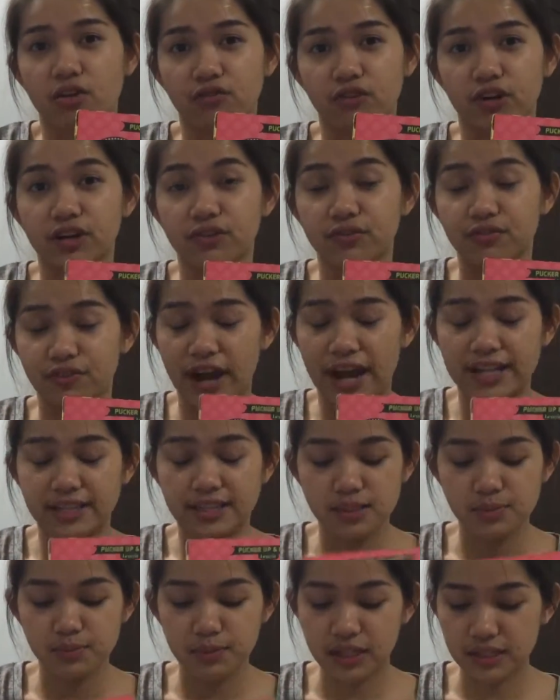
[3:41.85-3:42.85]
for her
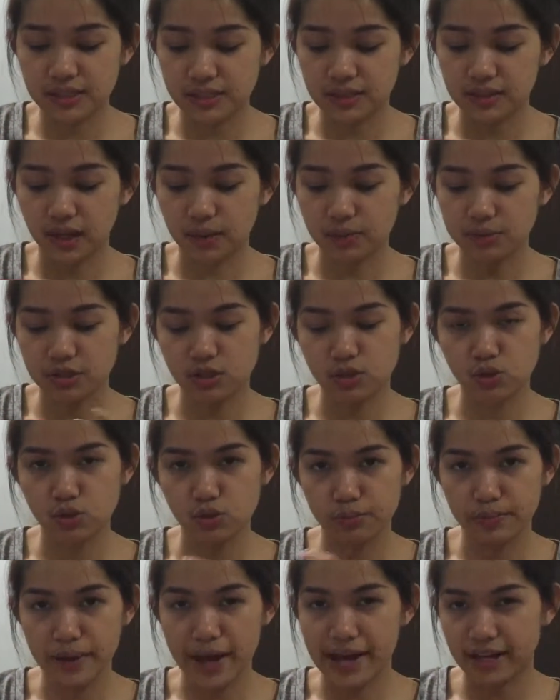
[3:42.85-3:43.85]
friends because it comes in
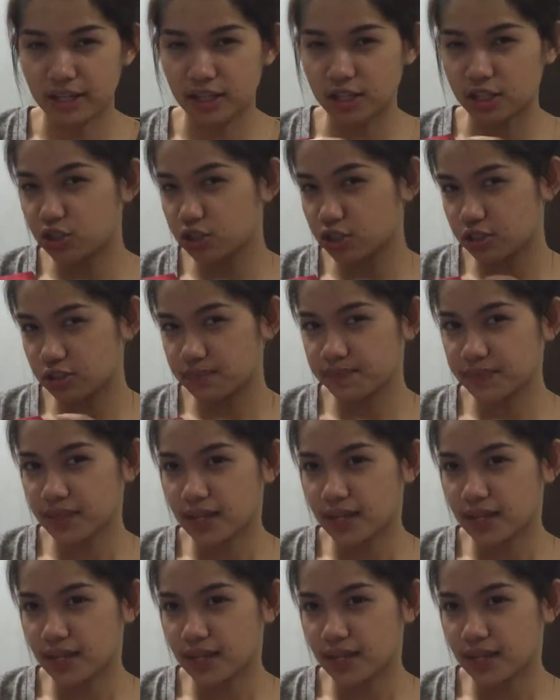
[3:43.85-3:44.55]
two package.